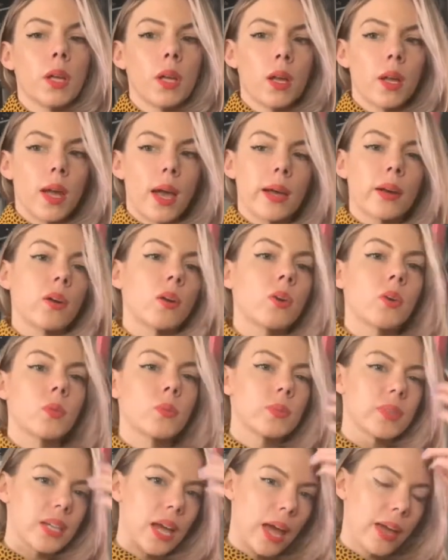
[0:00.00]

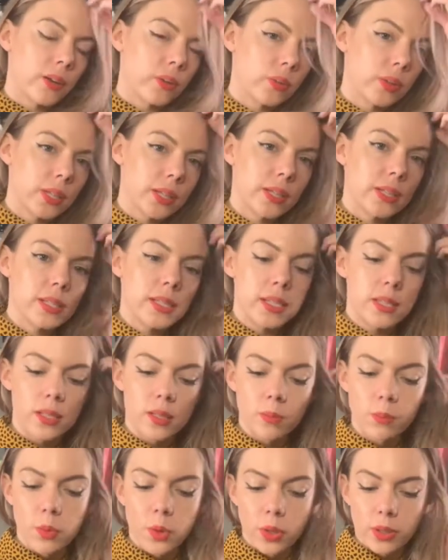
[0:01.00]
I don't think it's as
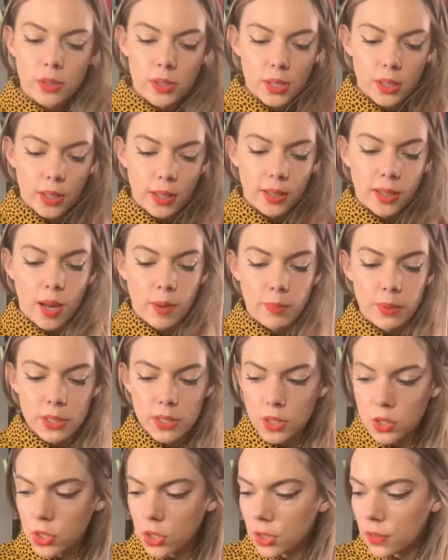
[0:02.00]
important to like not be
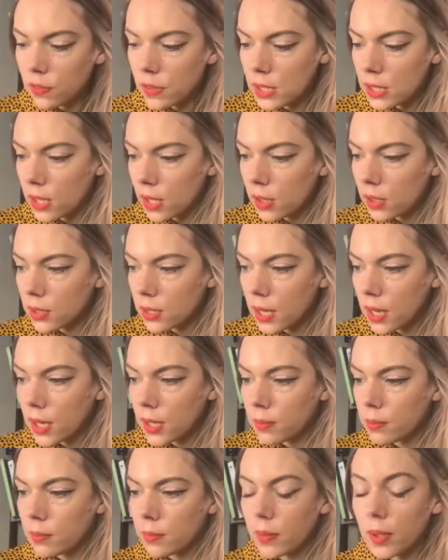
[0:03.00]
touching your face all the time.
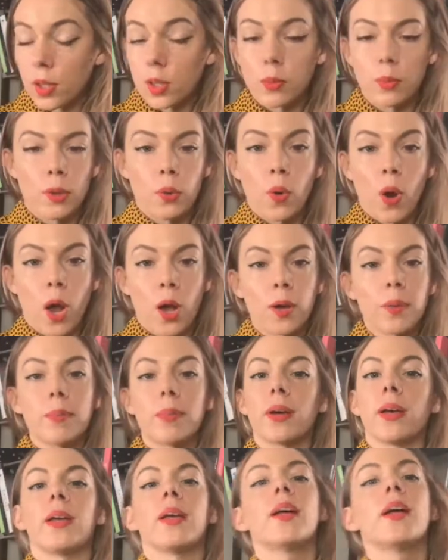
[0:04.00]
Could be wrong, but
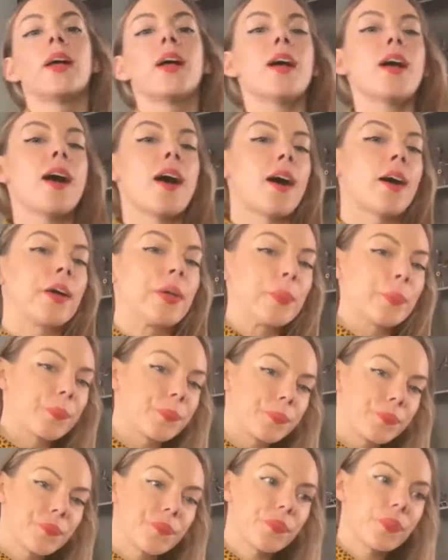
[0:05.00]

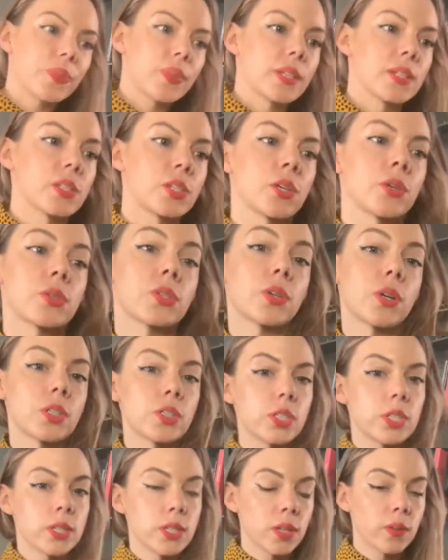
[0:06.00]
so
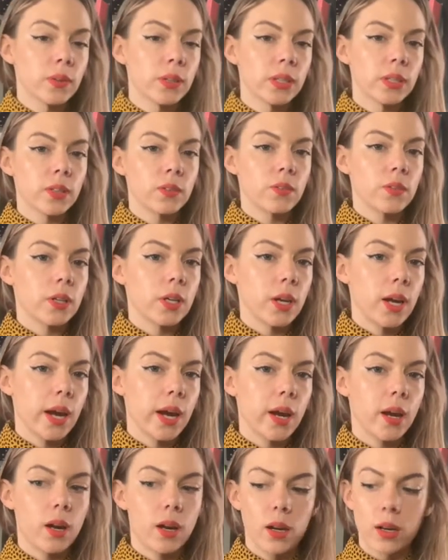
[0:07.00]
scrunchies are really good for your
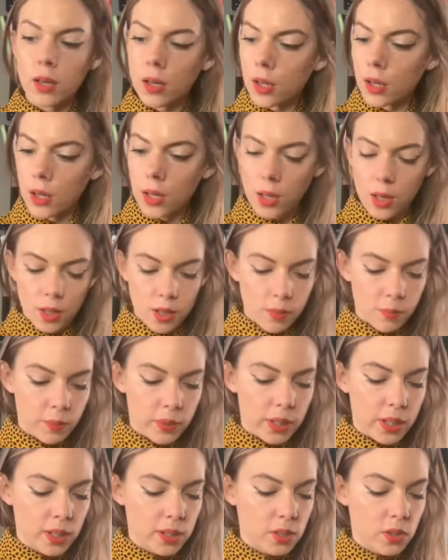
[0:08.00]
hair
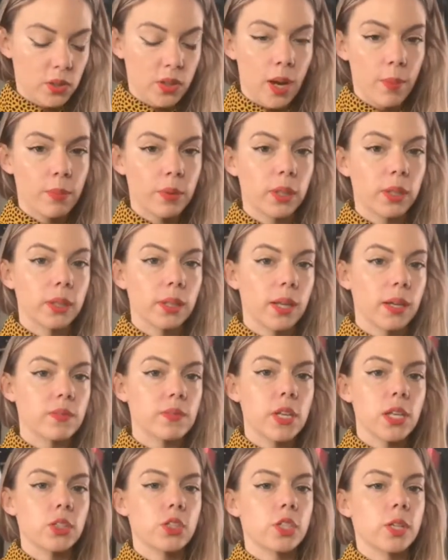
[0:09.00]
because they're not putting a lot of
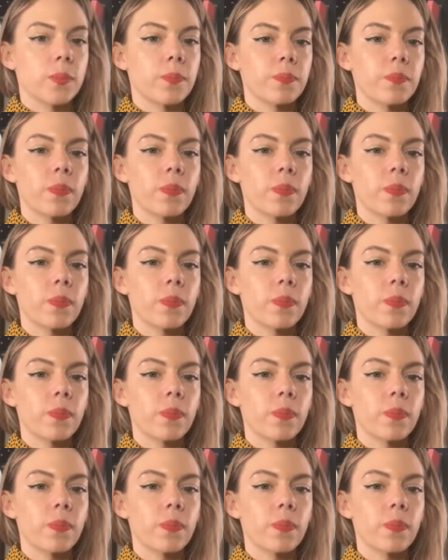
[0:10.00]
tension.